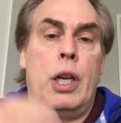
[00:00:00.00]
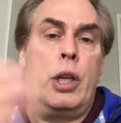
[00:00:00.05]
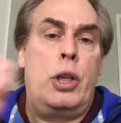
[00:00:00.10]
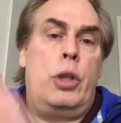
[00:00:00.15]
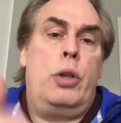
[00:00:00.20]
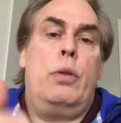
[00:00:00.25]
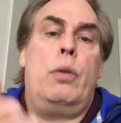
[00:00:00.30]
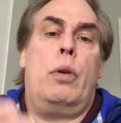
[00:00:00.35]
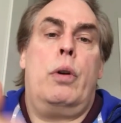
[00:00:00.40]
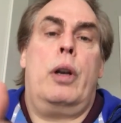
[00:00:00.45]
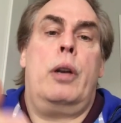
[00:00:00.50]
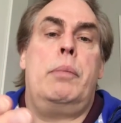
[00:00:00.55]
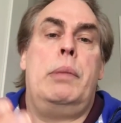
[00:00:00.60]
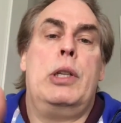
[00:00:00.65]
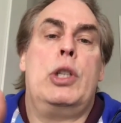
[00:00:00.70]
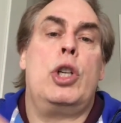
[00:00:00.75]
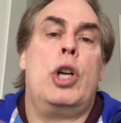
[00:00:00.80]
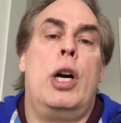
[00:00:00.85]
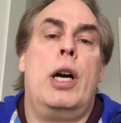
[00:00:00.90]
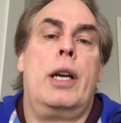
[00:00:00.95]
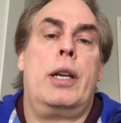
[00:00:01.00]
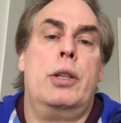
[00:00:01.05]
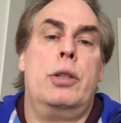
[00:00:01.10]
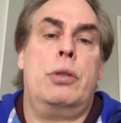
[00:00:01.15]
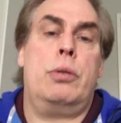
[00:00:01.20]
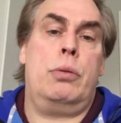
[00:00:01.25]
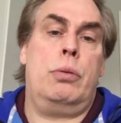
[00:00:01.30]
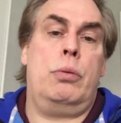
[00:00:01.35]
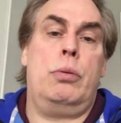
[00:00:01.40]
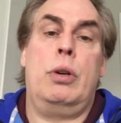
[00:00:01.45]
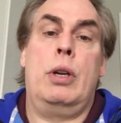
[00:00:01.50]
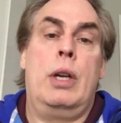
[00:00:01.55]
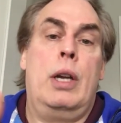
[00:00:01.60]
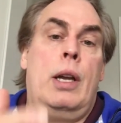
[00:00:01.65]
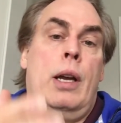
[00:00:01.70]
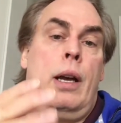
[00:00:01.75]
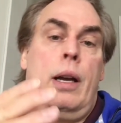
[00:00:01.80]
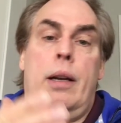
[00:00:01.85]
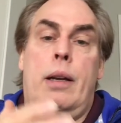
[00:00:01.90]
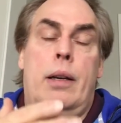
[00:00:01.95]
You don't want to be talking to
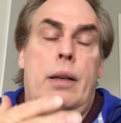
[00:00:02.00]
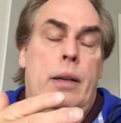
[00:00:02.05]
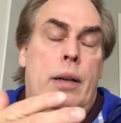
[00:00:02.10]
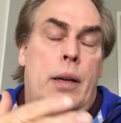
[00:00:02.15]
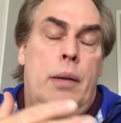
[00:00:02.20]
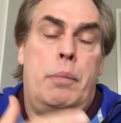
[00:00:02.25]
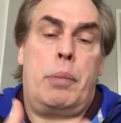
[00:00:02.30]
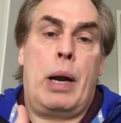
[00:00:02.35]
a